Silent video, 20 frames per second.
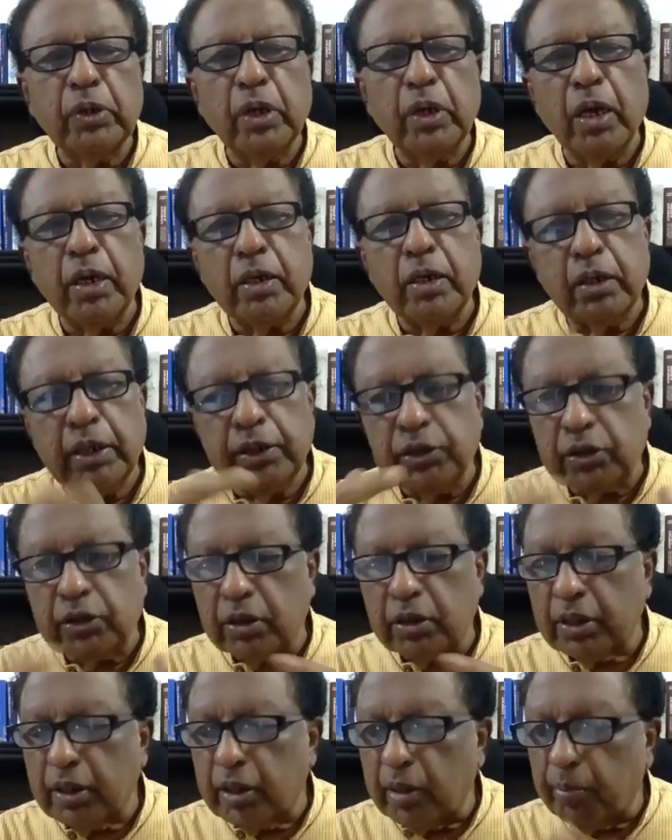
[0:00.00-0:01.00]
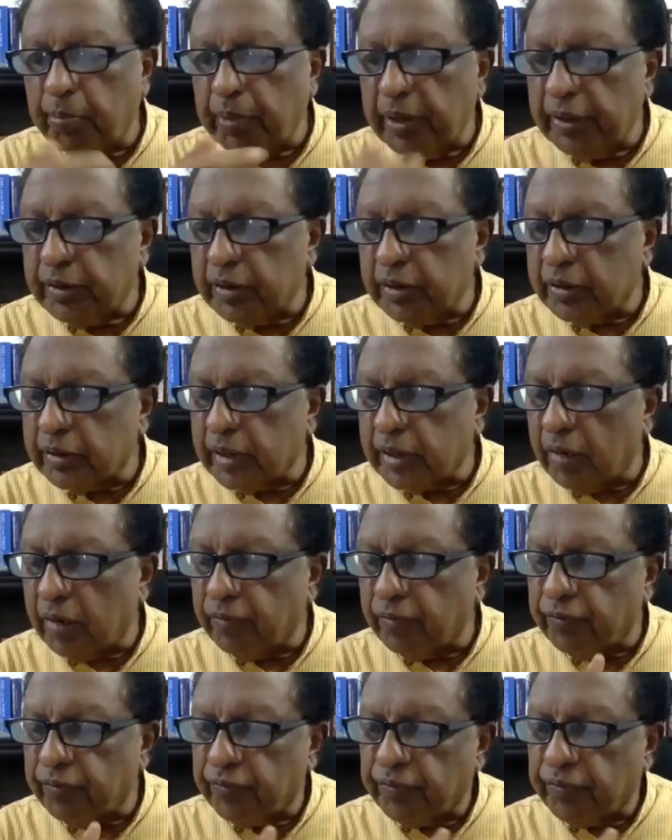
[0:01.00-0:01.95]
and history repeats itself.